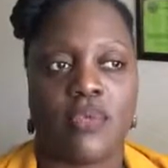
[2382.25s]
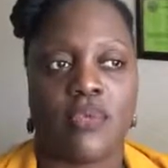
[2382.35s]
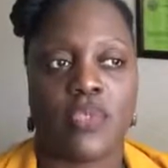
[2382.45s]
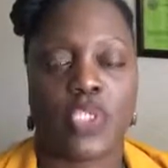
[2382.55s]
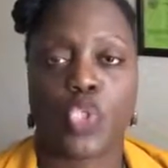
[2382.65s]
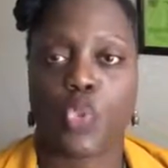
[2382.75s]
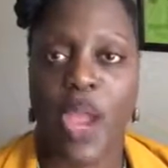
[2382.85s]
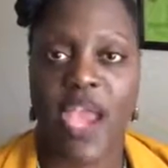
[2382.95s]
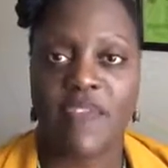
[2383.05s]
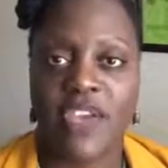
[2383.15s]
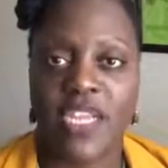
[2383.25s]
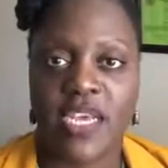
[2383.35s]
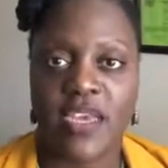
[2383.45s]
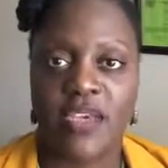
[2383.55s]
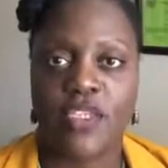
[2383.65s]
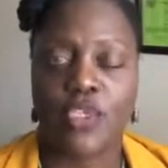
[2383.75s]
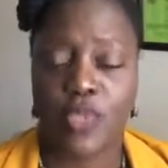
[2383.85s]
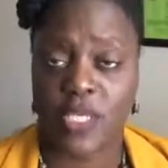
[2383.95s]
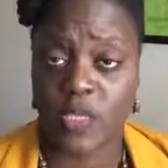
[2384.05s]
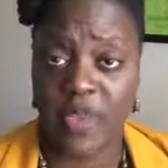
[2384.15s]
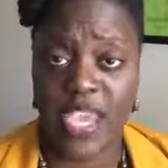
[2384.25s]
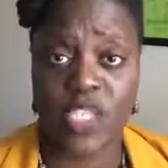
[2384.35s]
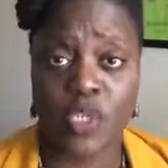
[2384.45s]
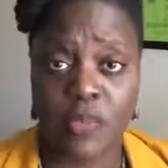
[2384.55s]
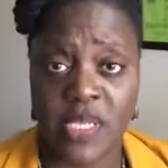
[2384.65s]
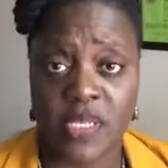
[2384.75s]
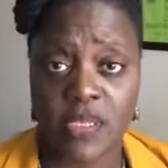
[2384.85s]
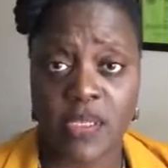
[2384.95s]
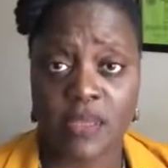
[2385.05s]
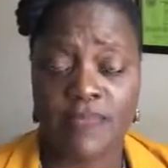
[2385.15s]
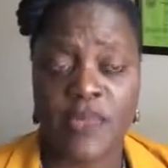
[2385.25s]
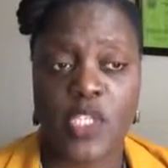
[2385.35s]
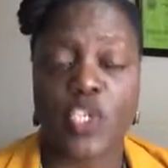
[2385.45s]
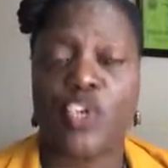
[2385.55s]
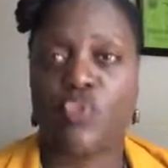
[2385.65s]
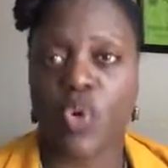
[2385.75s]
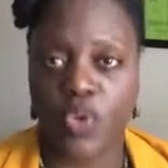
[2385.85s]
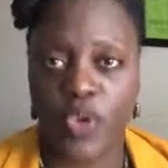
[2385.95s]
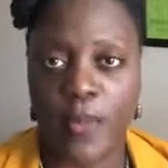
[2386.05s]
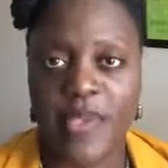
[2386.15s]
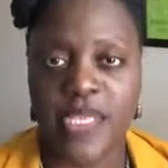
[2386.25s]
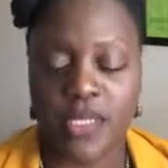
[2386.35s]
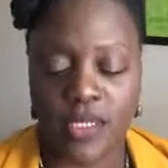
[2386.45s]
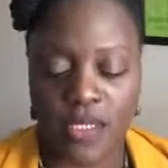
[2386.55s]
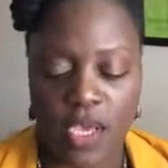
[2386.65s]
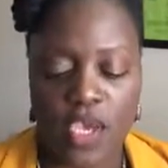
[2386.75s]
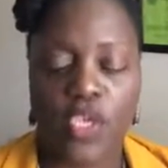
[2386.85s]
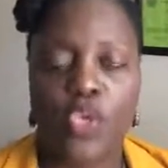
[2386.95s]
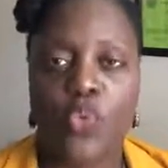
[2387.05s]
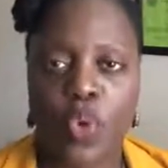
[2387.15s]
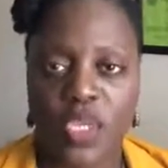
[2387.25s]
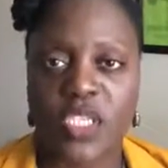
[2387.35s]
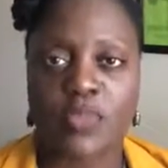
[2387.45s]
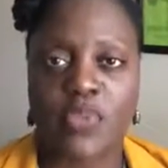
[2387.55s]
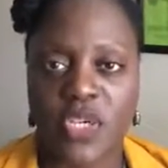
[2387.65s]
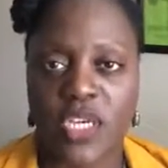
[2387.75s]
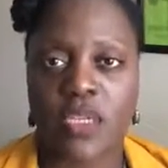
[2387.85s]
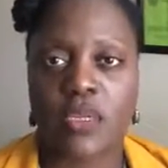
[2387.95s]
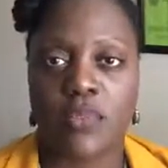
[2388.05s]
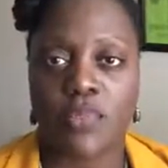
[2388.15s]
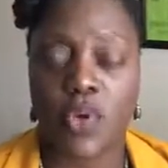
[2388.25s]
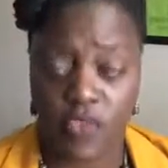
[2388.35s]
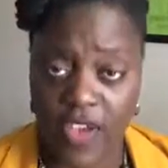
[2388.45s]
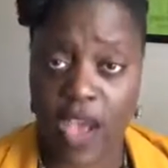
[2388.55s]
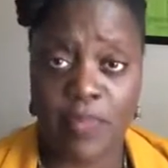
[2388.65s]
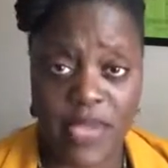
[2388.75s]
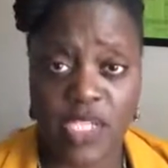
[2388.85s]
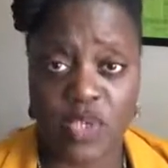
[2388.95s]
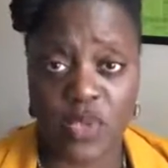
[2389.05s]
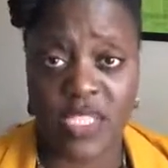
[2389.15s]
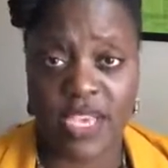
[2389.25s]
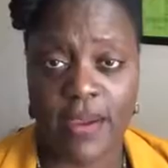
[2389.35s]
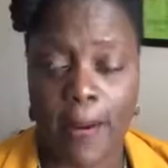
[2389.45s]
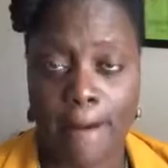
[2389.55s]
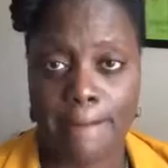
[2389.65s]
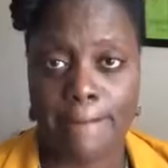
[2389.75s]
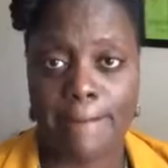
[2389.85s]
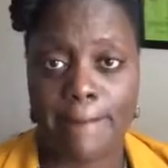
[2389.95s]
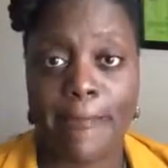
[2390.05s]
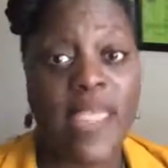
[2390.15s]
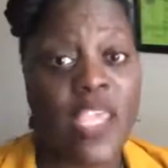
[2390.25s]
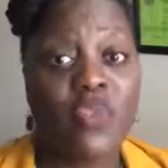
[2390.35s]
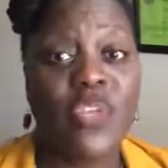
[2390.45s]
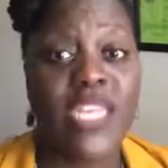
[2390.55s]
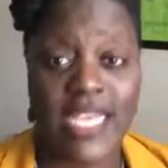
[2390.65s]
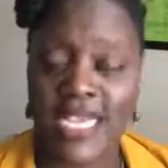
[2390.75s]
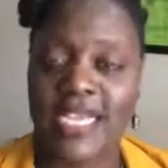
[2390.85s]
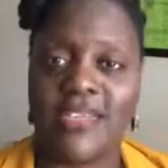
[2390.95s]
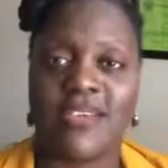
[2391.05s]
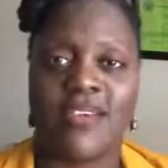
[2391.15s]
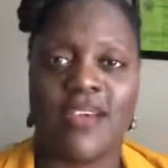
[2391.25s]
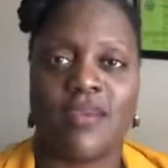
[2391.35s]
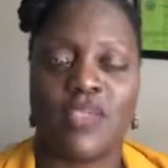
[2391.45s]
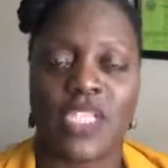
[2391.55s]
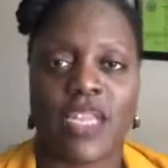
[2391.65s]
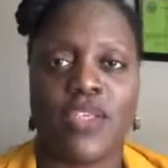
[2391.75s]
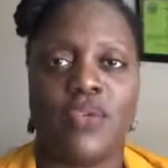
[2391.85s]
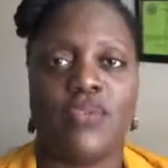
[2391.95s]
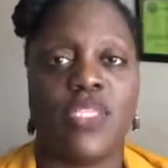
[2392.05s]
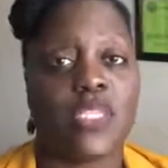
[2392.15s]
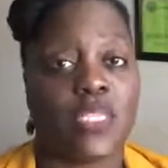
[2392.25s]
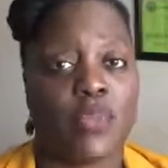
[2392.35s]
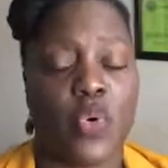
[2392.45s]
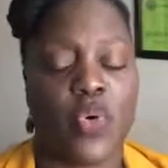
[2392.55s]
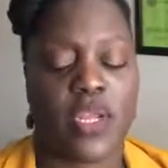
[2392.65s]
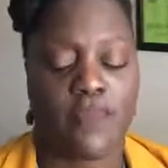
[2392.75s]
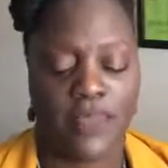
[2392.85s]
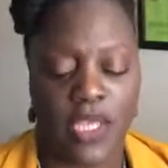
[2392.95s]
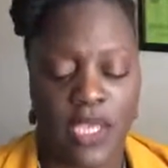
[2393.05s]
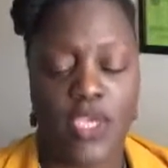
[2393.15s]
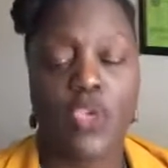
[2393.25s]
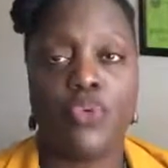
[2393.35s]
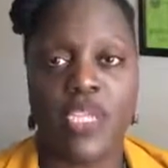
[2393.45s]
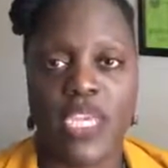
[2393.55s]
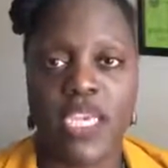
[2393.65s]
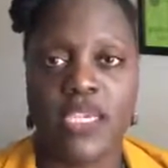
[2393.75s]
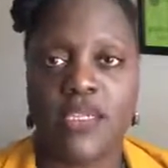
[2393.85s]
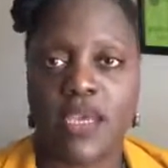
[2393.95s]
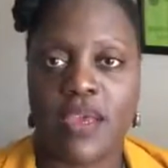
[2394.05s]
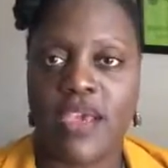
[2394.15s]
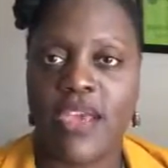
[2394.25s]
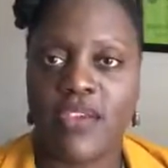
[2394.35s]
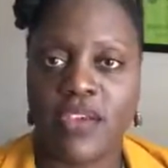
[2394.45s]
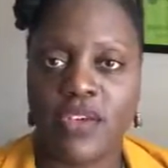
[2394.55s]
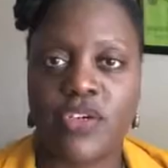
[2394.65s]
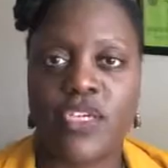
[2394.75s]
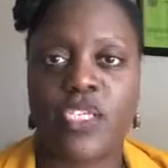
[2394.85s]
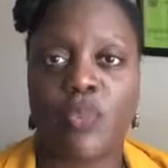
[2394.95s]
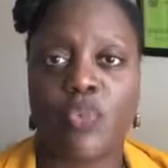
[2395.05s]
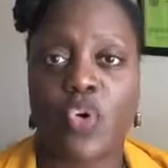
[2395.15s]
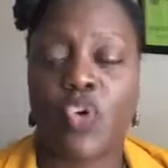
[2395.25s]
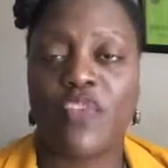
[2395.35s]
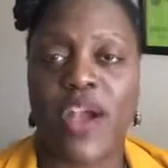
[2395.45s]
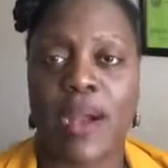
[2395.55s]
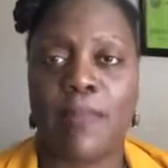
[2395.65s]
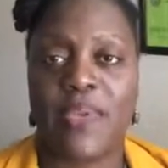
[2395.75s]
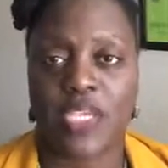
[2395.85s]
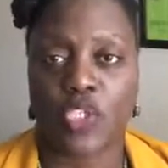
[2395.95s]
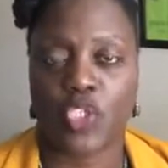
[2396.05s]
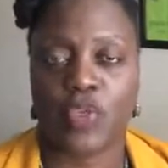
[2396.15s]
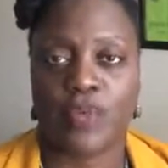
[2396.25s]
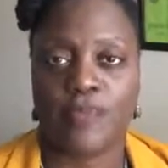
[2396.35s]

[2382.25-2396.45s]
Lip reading: striving to expand your business, to grow your business, you want to put profile pictures there. You need, I'm telling you, this is important. You need a good profile picture.